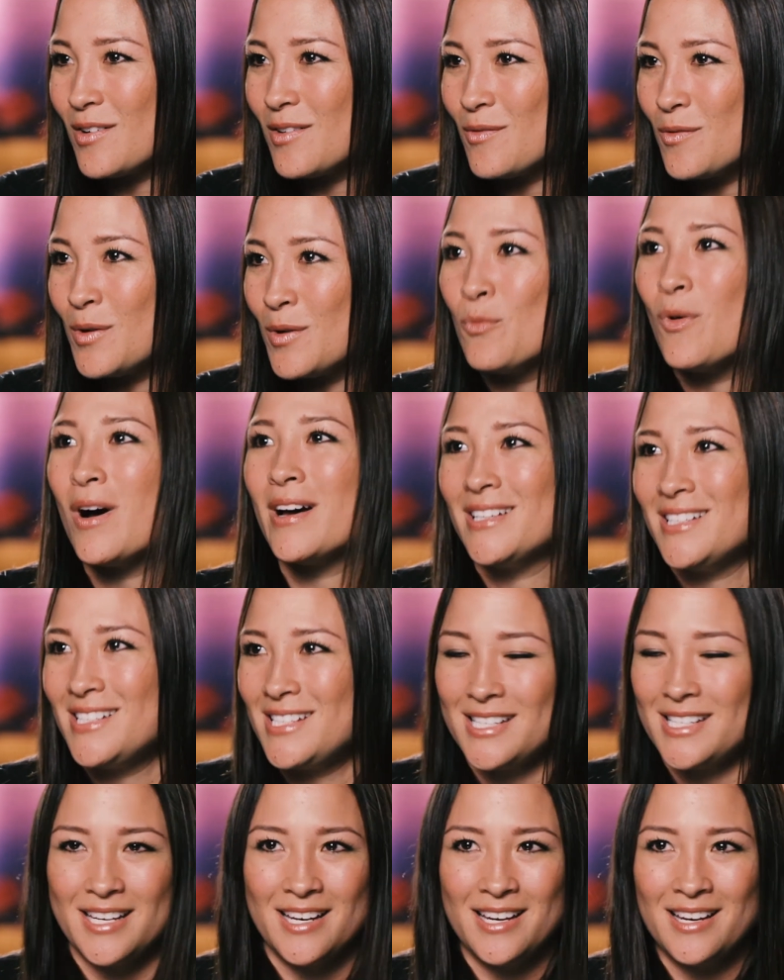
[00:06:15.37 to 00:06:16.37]
we want to
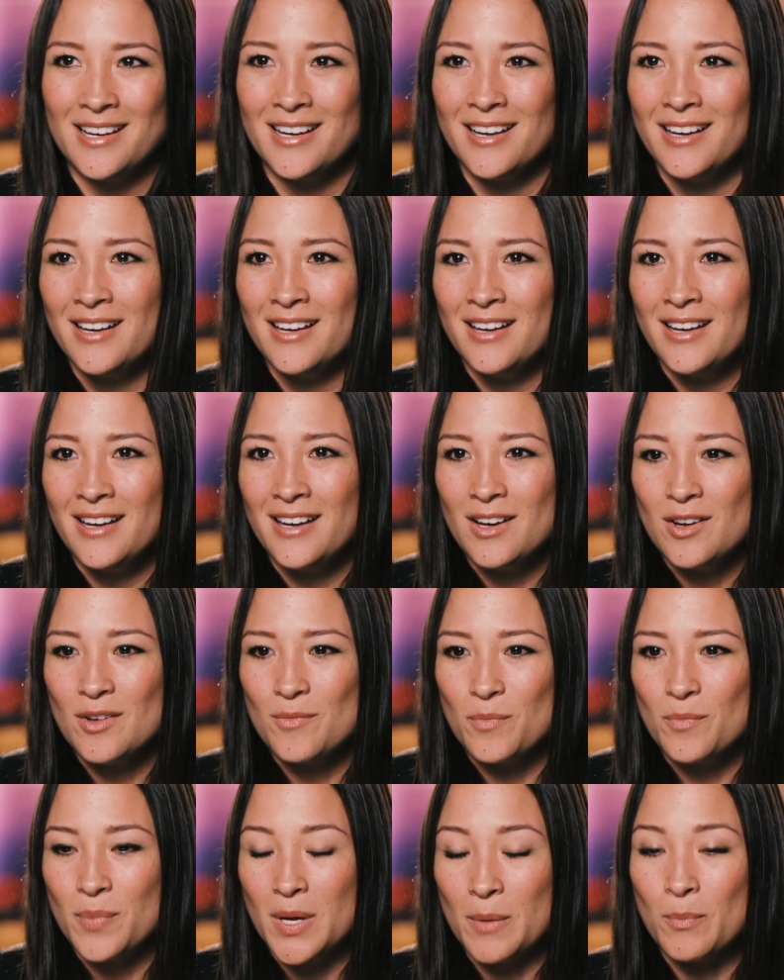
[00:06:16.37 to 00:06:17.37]
see
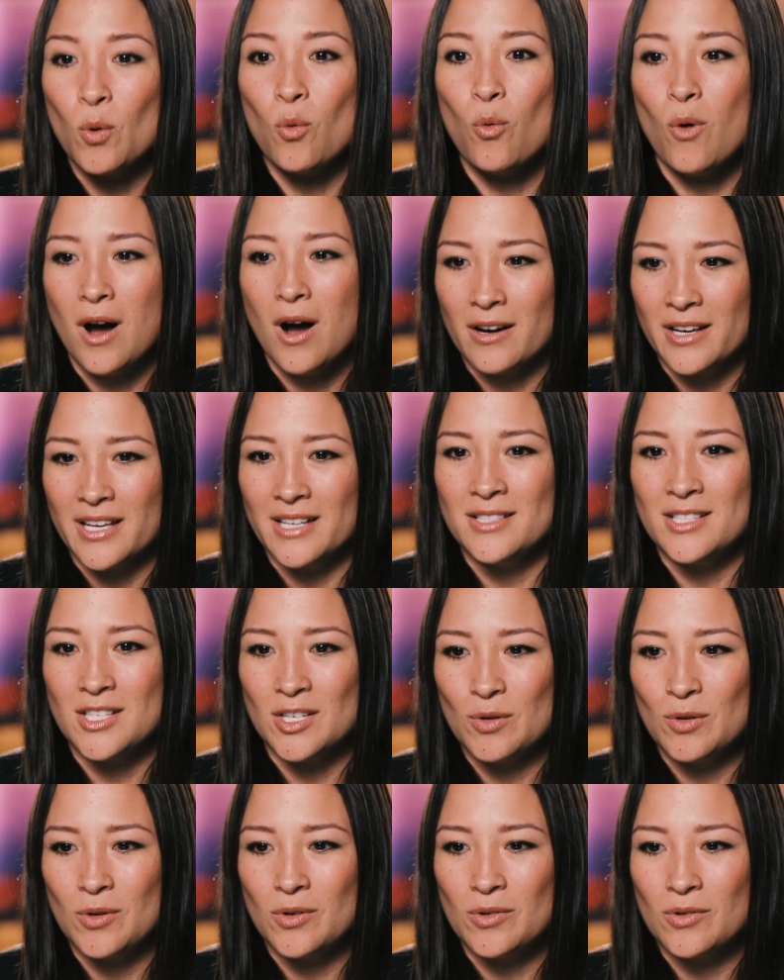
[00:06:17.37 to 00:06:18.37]
people walk in
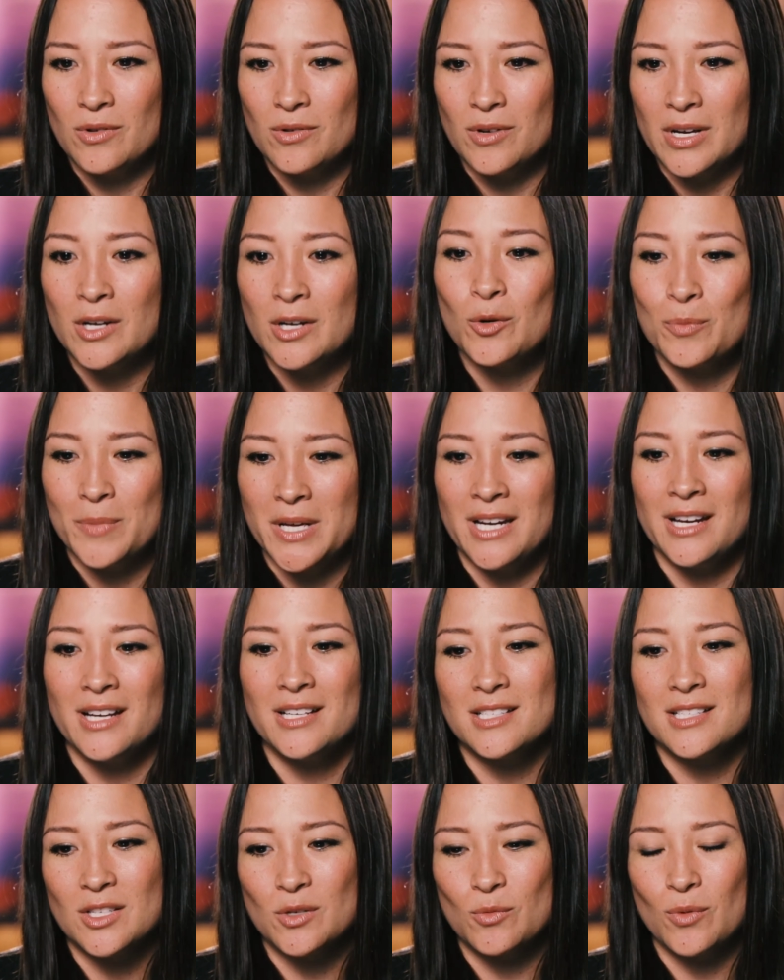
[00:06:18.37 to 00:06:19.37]

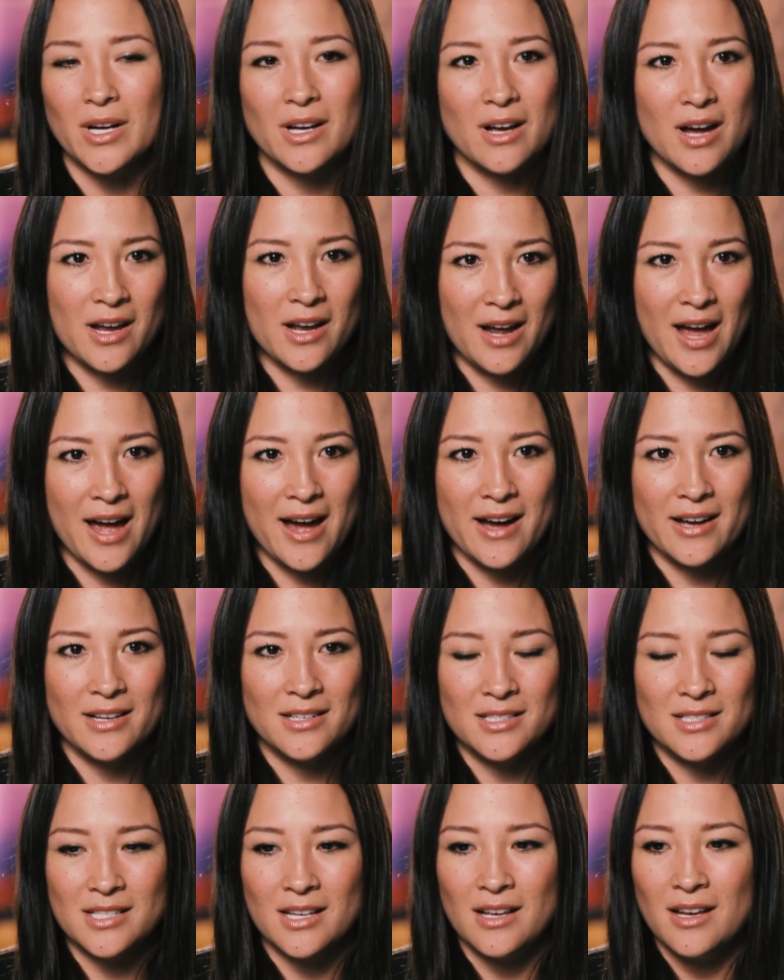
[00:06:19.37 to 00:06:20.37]
obedience to what God
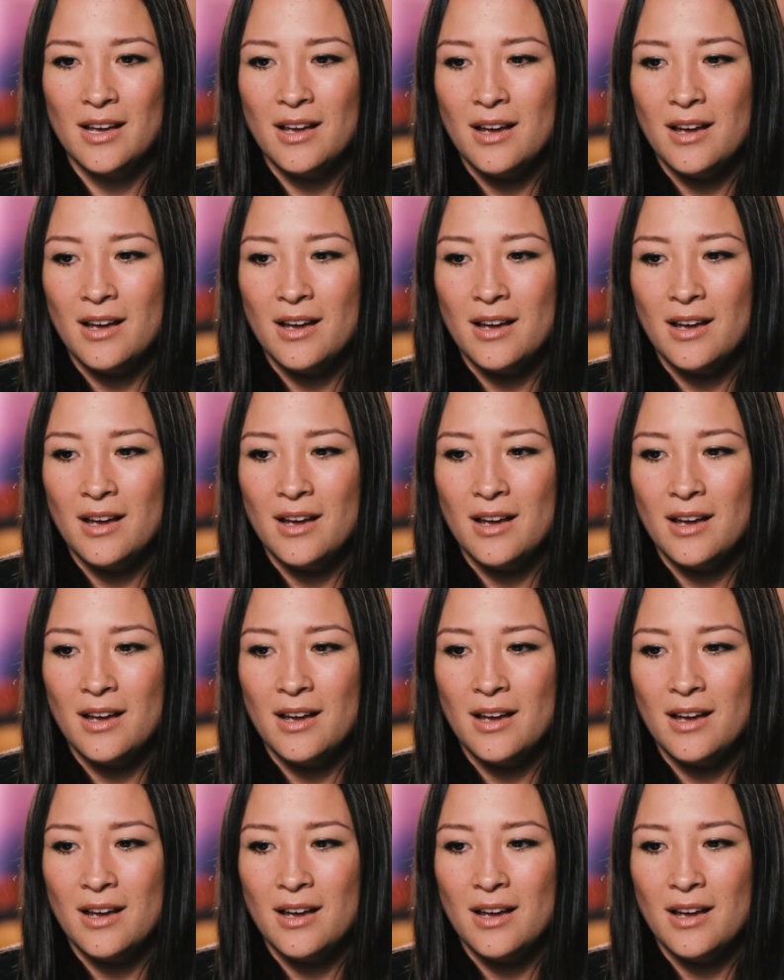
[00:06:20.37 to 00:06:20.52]
has.